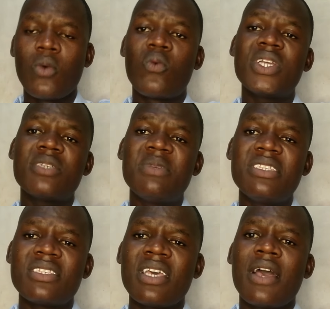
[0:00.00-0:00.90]
which
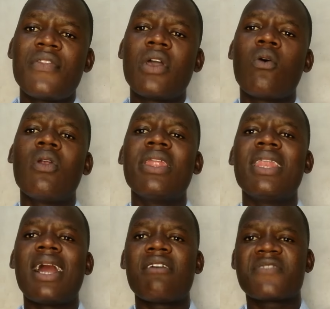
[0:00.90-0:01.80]
means they
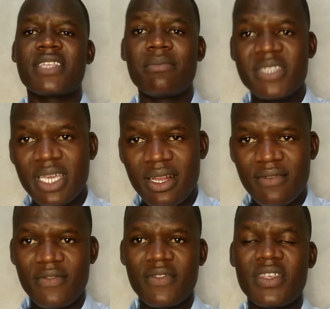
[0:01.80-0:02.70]
only love
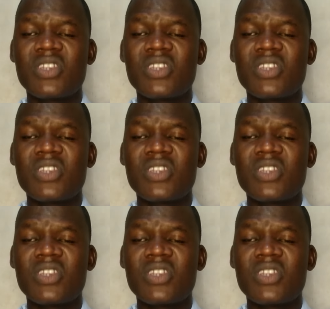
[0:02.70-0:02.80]
themselves.